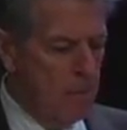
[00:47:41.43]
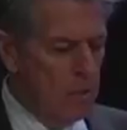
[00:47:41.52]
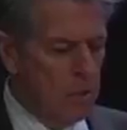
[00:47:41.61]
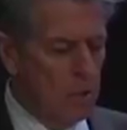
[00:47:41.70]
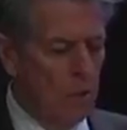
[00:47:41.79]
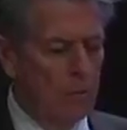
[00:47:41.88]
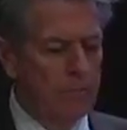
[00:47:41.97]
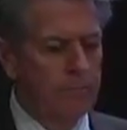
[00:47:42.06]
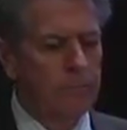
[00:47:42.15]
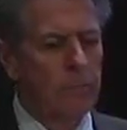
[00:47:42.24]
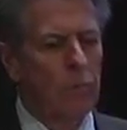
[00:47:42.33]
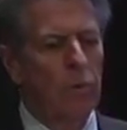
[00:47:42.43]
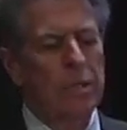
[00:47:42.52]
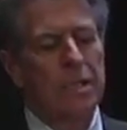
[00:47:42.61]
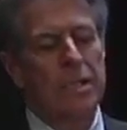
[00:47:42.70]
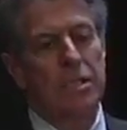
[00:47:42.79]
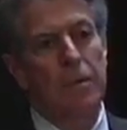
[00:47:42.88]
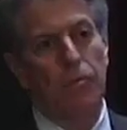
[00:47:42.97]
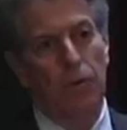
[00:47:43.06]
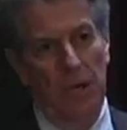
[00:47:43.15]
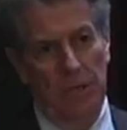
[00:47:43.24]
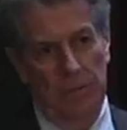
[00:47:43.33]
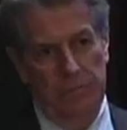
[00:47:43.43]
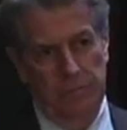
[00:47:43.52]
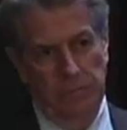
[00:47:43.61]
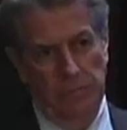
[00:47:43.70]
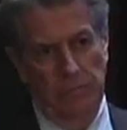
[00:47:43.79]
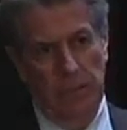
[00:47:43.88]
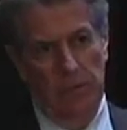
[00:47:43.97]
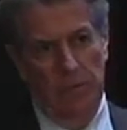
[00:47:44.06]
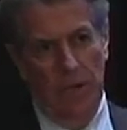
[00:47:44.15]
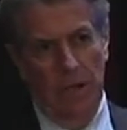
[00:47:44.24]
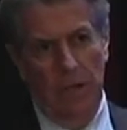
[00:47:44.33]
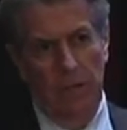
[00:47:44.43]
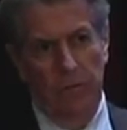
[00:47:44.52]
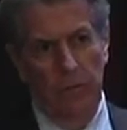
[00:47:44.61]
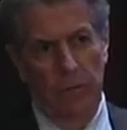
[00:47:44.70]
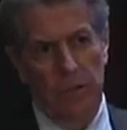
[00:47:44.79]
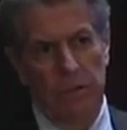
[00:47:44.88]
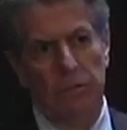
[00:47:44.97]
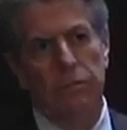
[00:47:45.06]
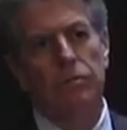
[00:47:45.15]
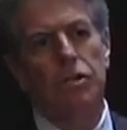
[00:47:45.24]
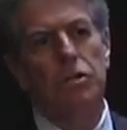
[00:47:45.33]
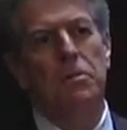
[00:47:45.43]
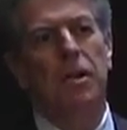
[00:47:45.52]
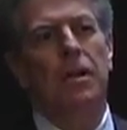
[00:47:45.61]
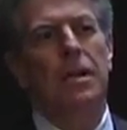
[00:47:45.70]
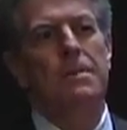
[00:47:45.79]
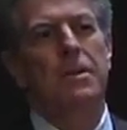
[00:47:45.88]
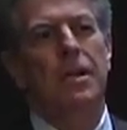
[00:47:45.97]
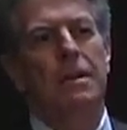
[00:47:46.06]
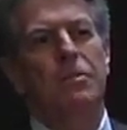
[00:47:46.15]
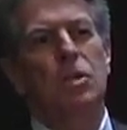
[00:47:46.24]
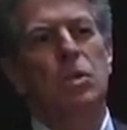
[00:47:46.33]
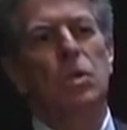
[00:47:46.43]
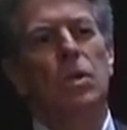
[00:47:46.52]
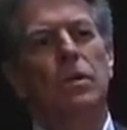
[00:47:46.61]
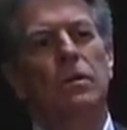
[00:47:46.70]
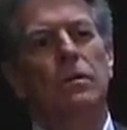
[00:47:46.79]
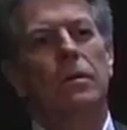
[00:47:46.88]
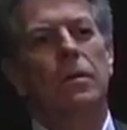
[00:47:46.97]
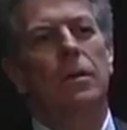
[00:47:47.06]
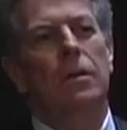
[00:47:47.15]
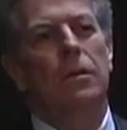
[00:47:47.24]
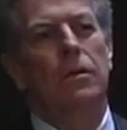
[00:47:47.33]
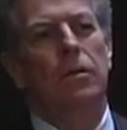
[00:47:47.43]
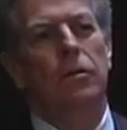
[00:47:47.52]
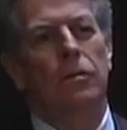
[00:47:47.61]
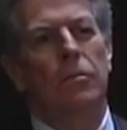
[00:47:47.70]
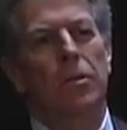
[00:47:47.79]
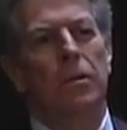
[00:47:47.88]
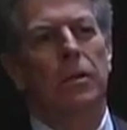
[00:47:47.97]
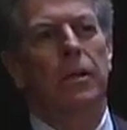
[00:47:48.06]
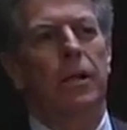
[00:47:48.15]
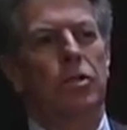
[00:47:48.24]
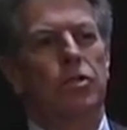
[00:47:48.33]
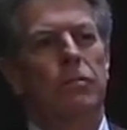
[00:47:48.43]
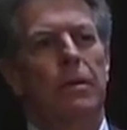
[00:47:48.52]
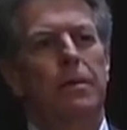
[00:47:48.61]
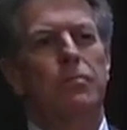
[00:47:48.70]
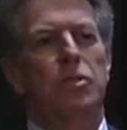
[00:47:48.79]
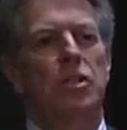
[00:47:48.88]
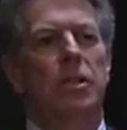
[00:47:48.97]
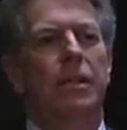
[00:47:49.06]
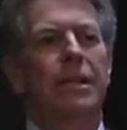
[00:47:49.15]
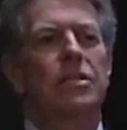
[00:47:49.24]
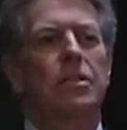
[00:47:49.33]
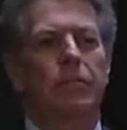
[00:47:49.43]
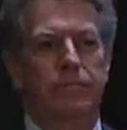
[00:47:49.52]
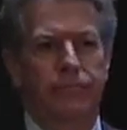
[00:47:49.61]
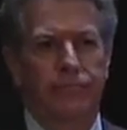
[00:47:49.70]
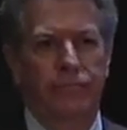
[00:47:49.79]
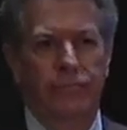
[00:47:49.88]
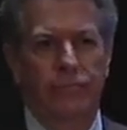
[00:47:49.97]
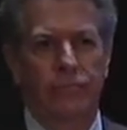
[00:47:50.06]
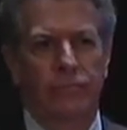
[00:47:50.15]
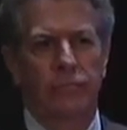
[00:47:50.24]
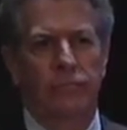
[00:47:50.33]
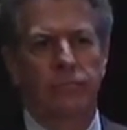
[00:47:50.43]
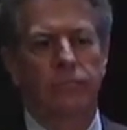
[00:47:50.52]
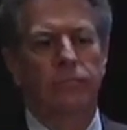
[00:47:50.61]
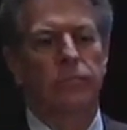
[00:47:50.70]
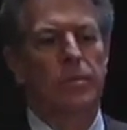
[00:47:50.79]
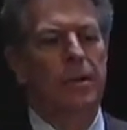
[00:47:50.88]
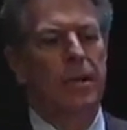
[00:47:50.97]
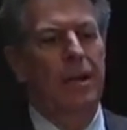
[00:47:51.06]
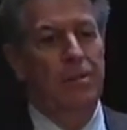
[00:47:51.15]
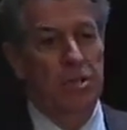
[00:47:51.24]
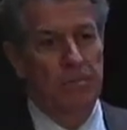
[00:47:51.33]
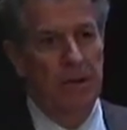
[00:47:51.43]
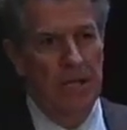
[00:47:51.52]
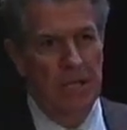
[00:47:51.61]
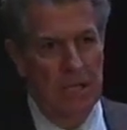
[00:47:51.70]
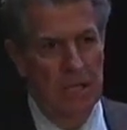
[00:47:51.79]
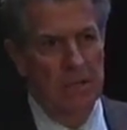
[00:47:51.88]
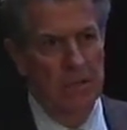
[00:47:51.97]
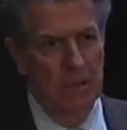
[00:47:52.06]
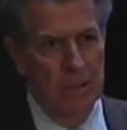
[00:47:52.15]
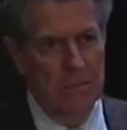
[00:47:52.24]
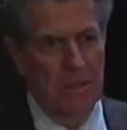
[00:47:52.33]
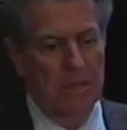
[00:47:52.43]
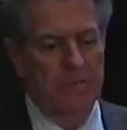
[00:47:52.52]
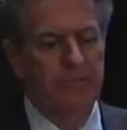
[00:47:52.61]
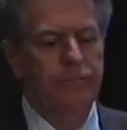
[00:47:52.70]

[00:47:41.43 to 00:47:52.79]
So, once they separated and were getting a divorce, he became concerned that the criminal litigation may proceed against him, no matter how much money he had and spent.